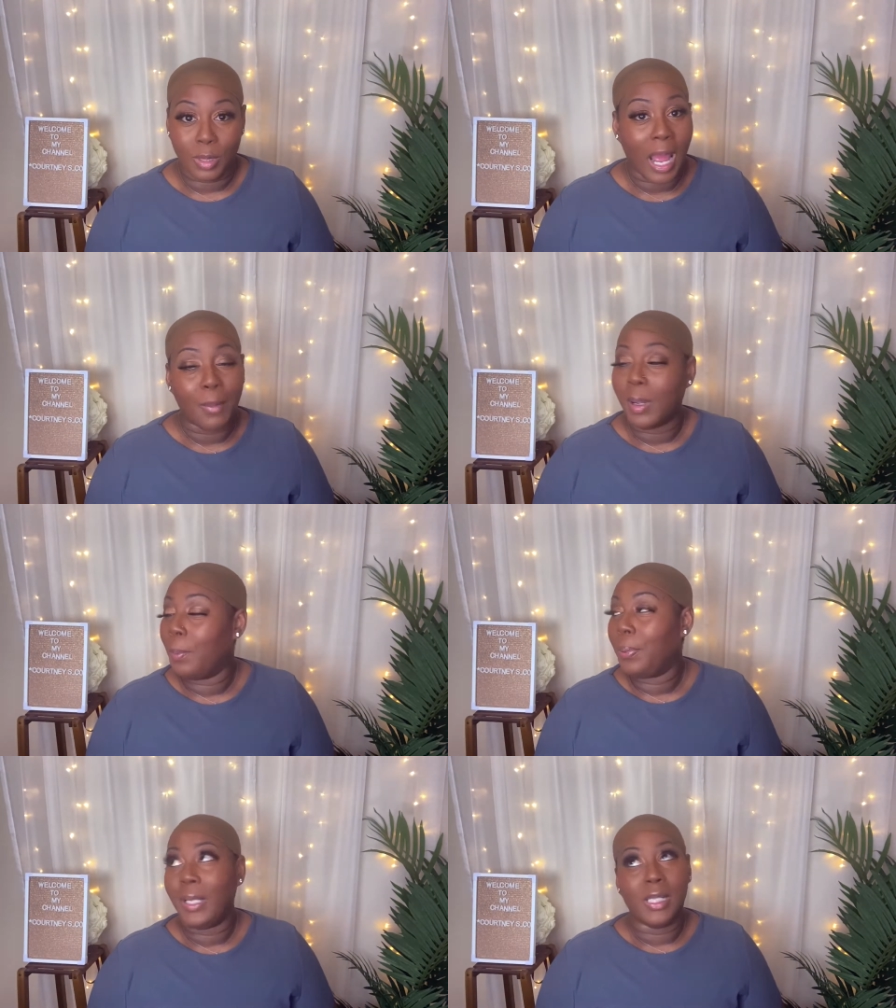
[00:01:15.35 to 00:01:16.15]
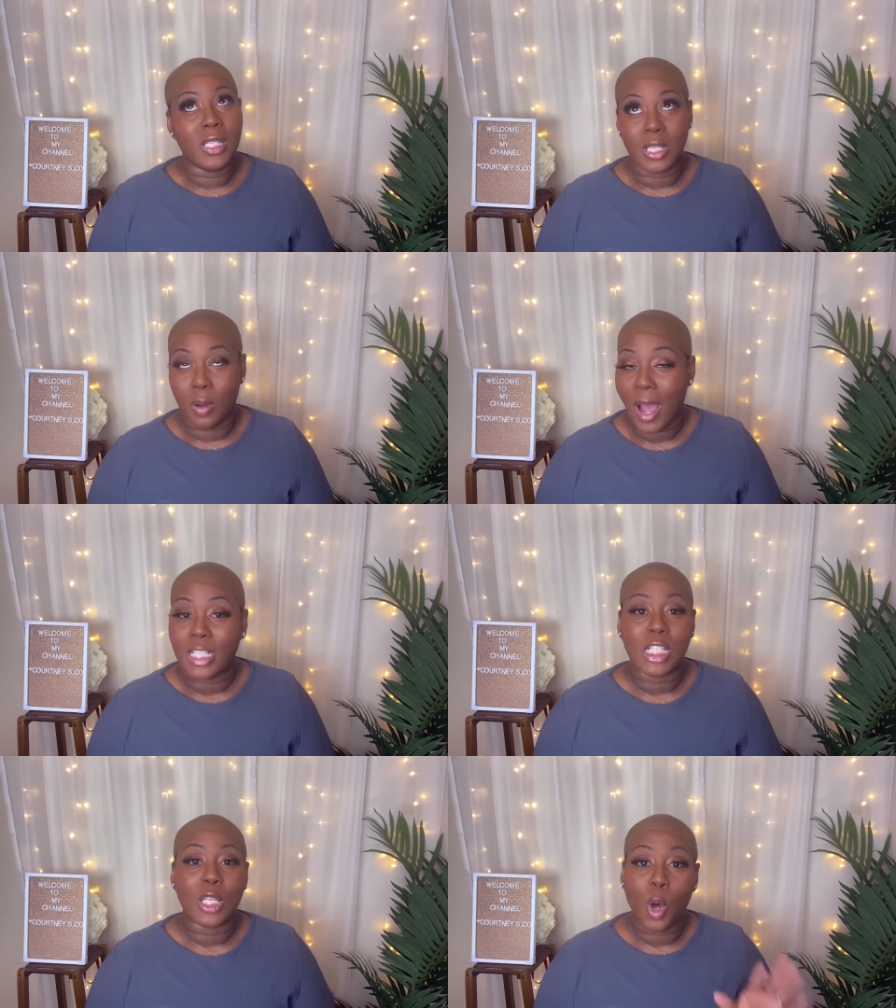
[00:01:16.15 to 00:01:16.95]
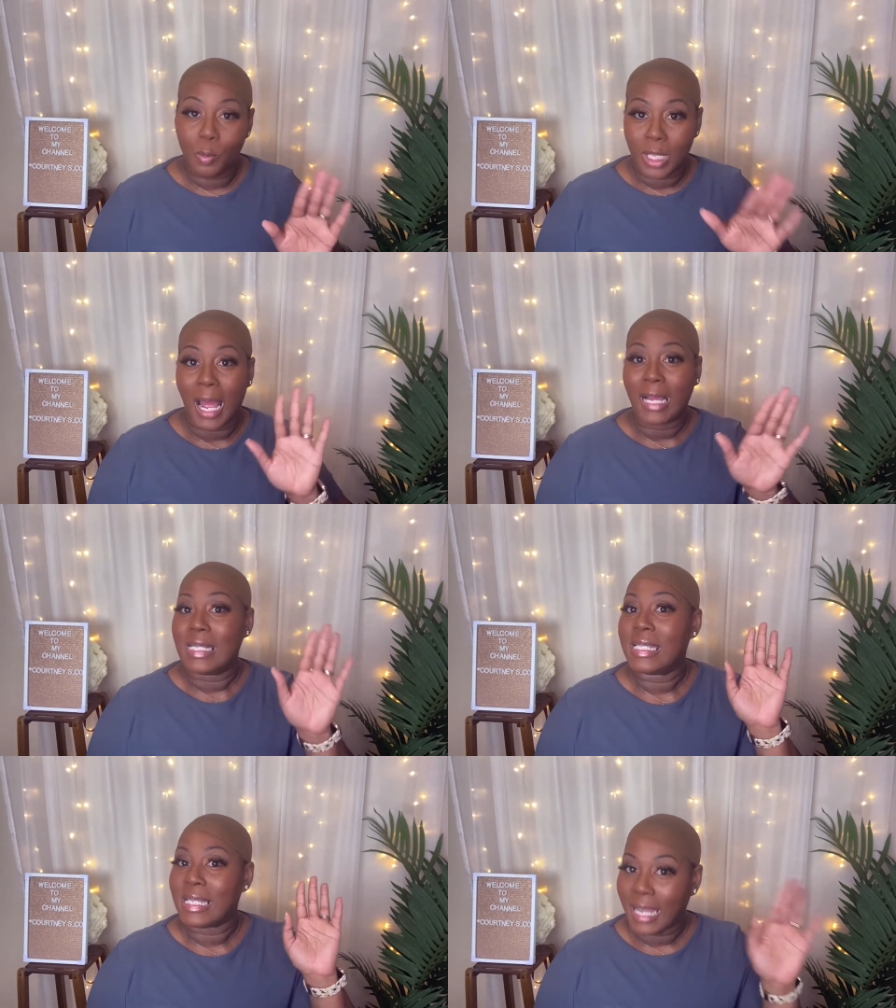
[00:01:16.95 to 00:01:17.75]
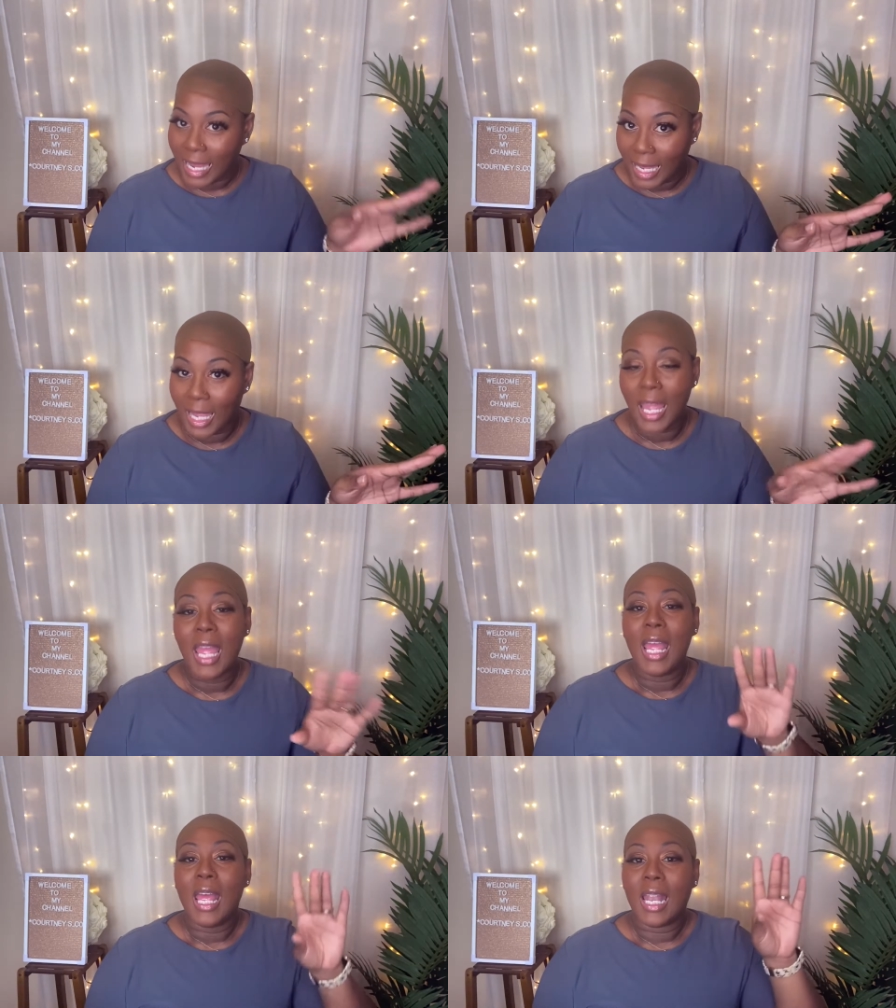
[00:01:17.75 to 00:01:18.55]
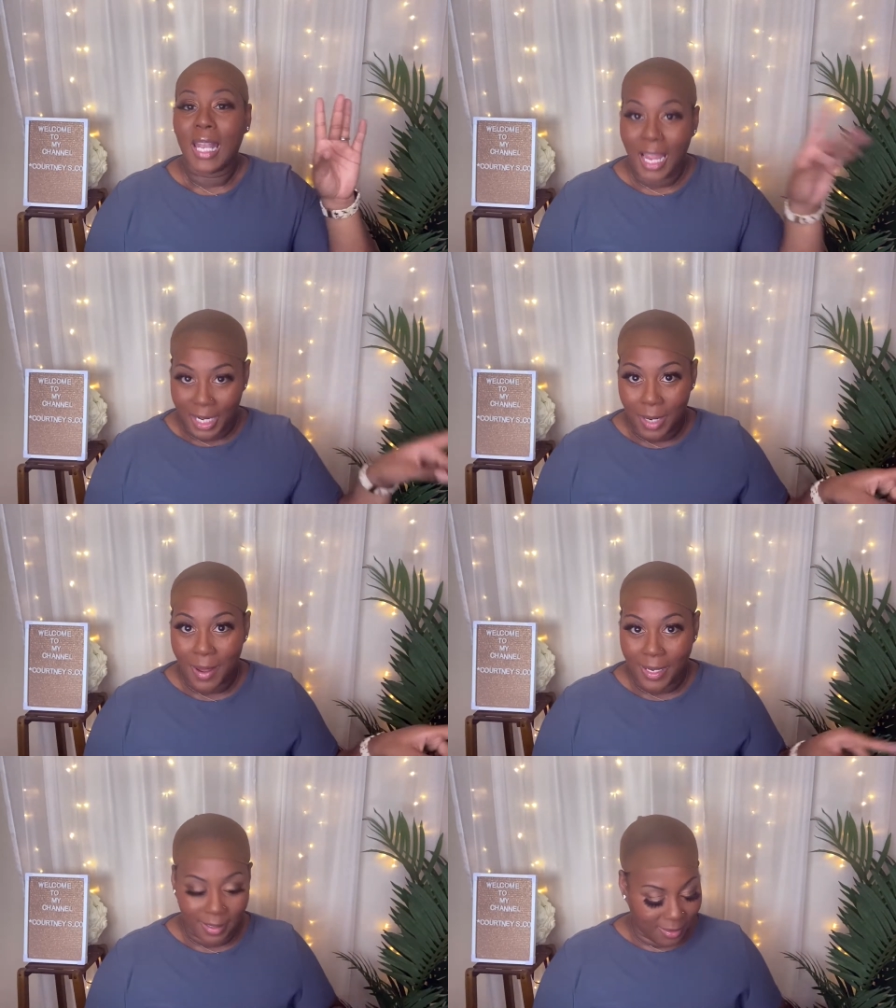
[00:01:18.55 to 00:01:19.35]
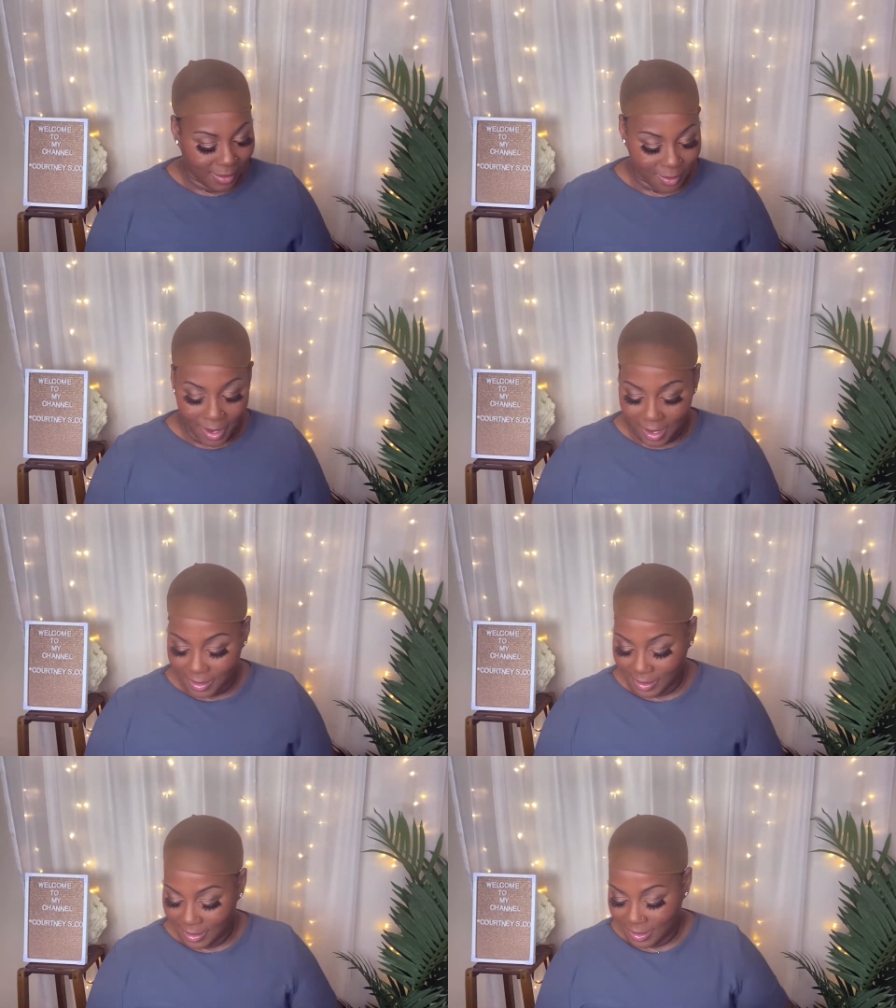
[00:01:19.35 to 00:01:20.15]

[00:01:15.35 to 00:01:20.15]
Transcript: I am completely sold. I just hope that I can slay it like everybody else, okay?